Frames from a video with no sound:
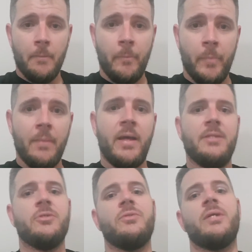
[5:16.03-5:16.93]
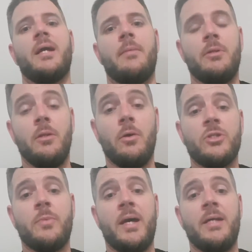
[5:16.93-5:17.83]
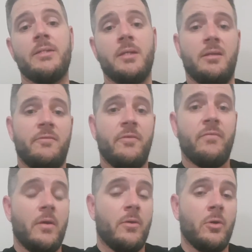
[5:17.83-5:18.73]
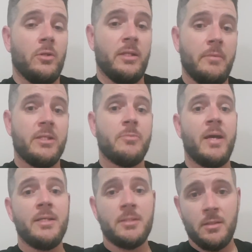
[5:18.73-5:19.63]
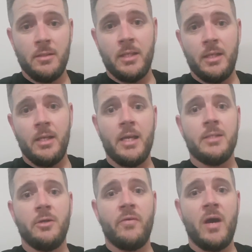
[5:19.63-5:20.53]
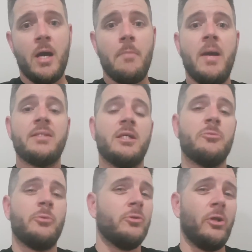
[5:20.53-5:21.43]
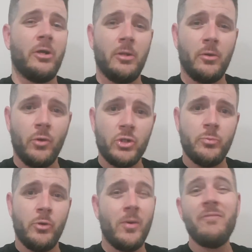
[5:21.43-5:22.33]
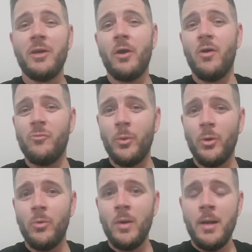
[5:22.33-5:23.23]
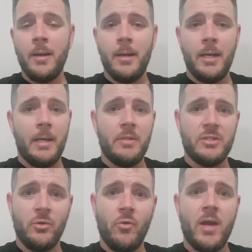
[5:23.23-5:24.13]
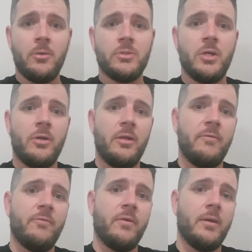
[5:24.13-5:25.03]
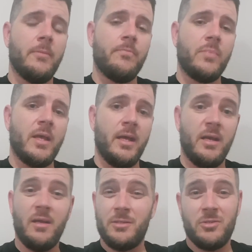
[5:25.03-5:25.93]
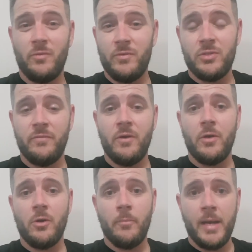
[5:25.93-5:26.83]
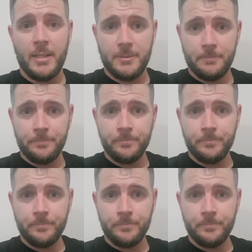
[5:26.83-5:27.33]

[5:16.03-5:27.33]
But they do take up a lot of space, and if you've got limited space, then you can get yourself a hard massage ball like a lacrosse ball, even a golf ball. It's a great alternative, and it's obviously very compact.